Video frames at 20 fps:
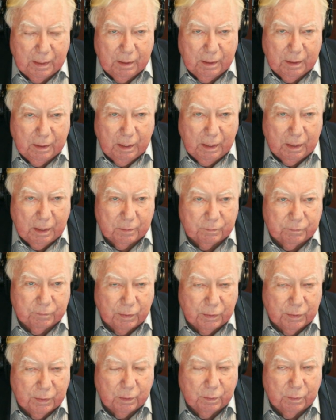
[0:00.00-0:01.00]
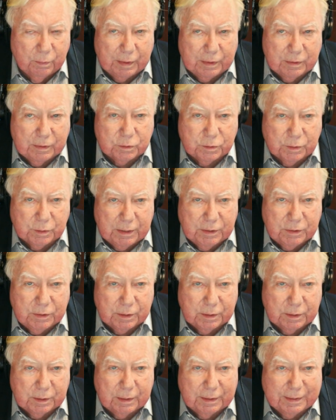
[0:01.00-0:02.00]
voter
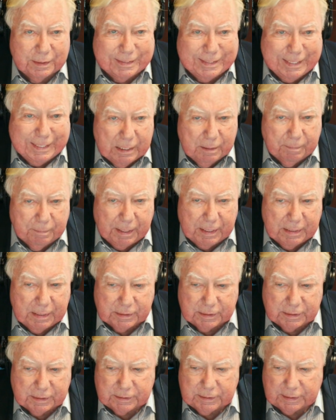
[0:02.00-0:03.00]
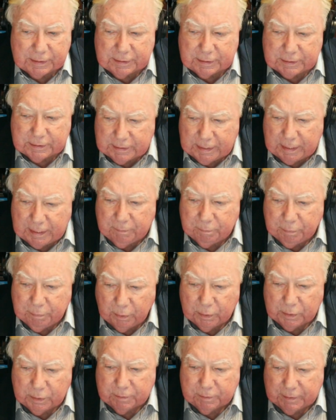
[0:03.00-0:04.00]
registration databases and the state
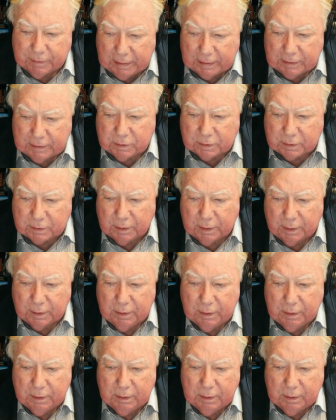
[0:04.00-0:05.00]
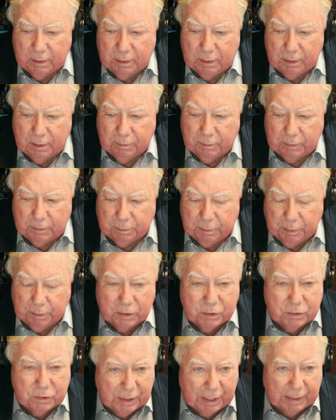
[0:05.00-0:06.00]
boards of election. It's pretty
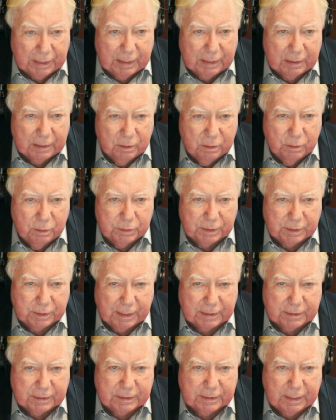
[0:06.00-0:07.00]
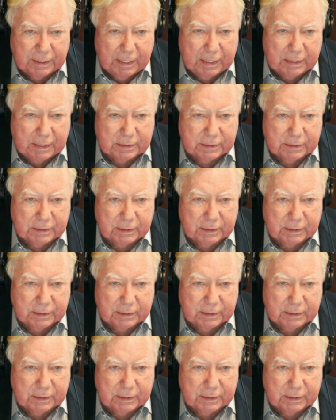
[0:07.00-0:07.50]
shocking news that that's the case.